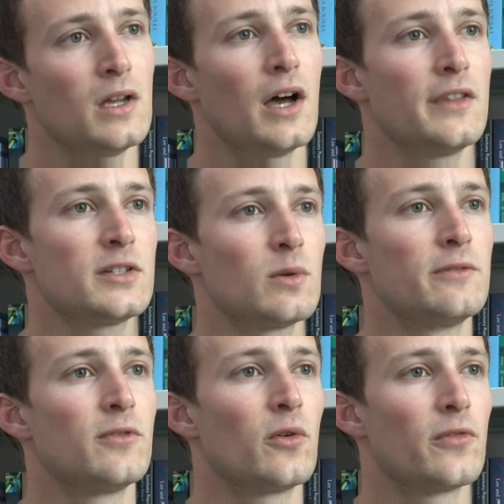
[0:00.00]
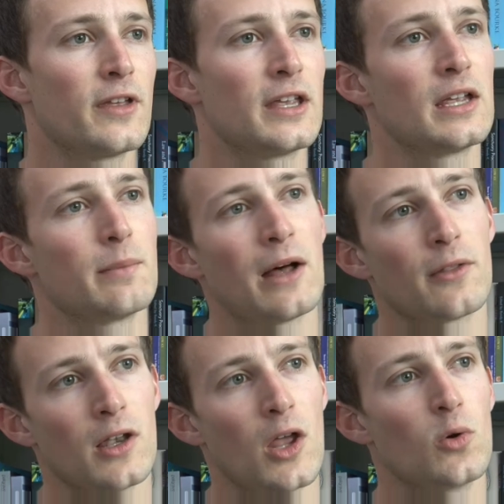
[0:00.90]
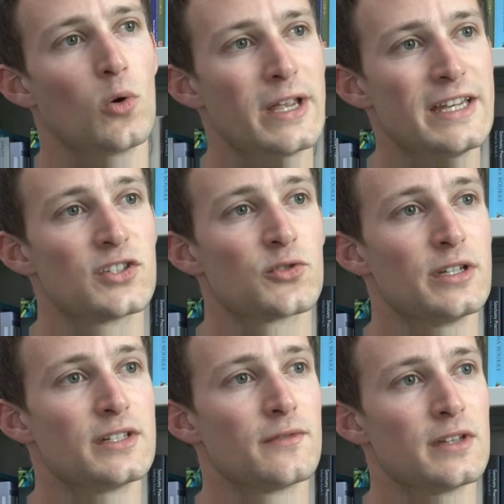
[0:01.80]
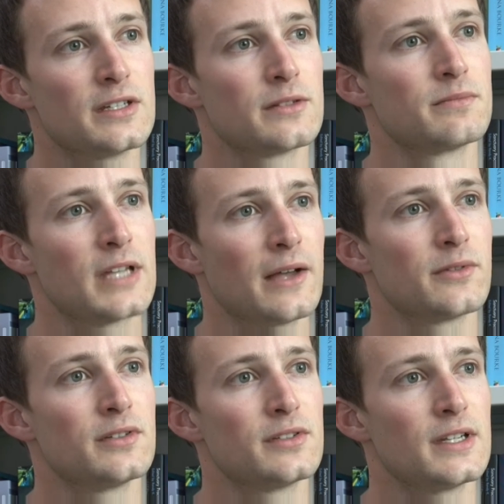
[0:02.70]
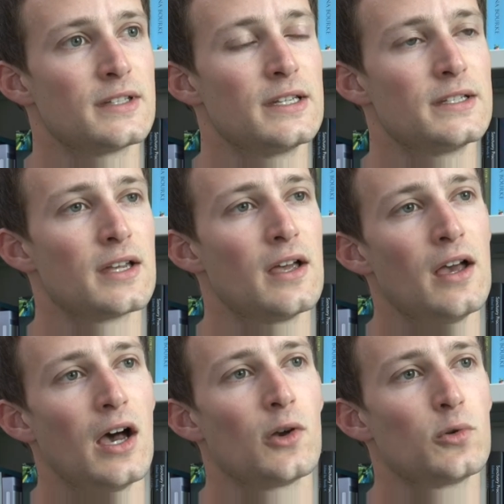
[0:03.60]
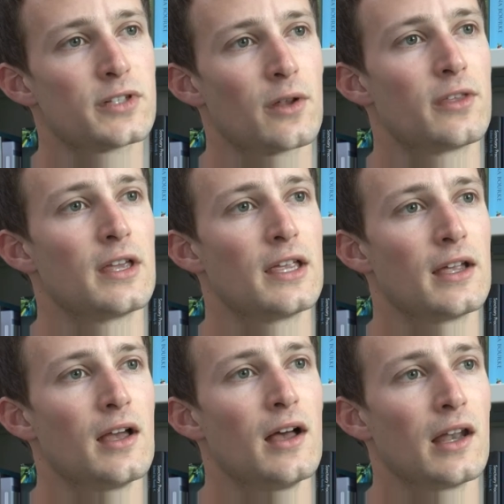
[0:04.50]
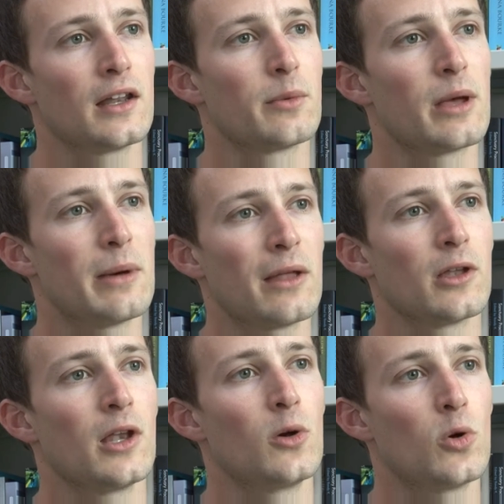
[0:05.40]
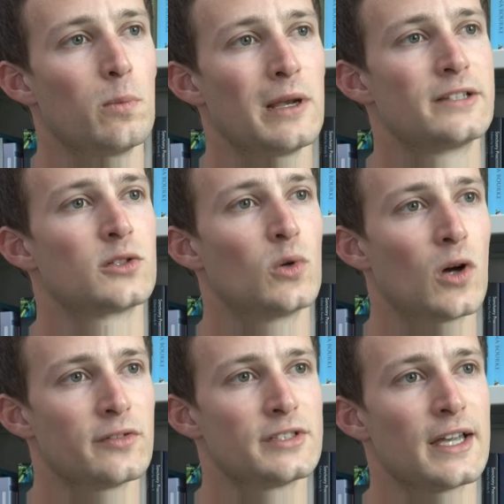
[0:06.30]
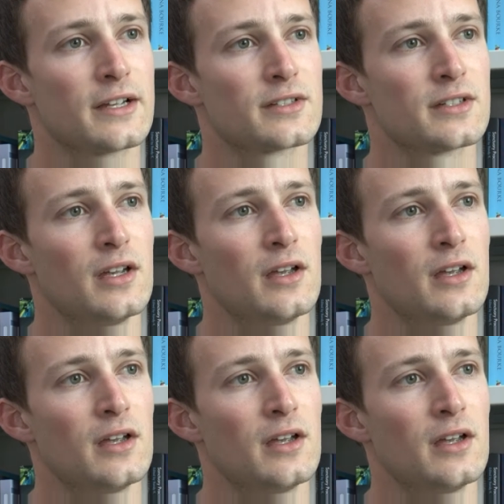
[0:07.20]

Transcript: And this will involve thinking about the local histories of these towns and cities, and also thinking a little bit about the local political context,